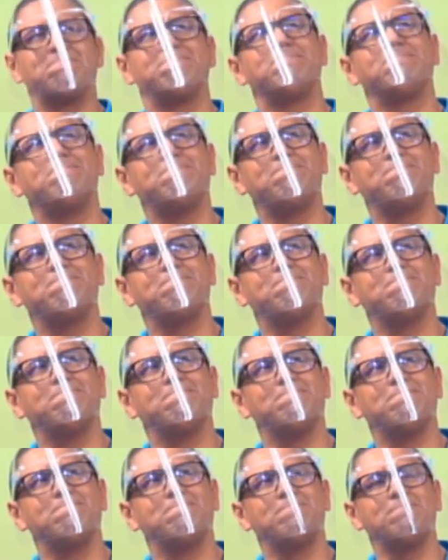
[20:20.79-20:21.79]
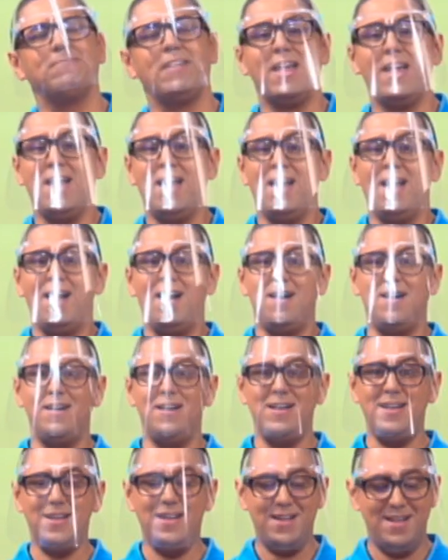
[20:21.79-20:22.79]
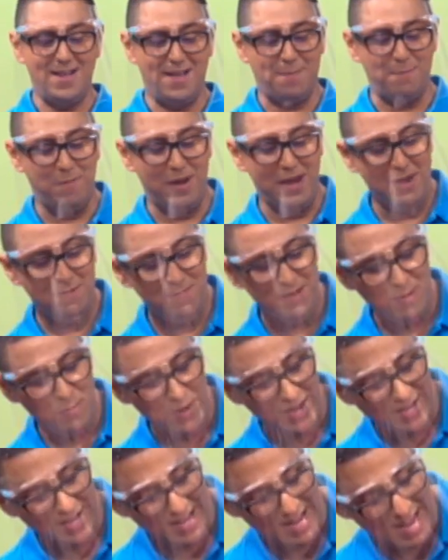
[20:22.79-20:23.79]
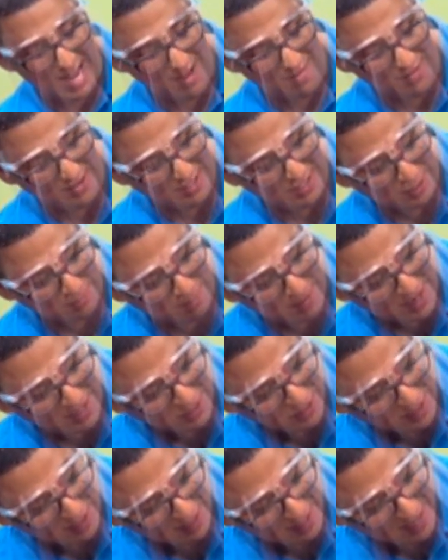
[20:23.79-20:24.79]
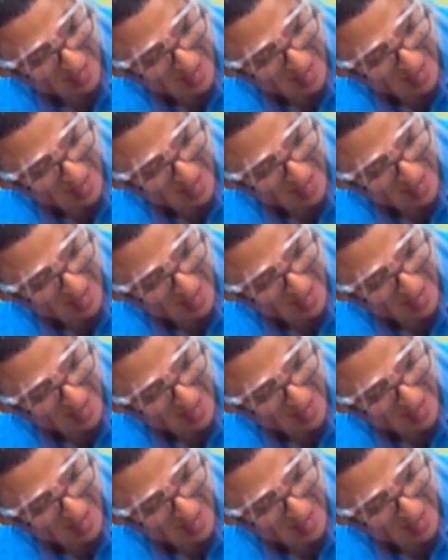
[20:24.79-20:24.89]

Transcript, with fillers: Mm, ah, maybe we can have a special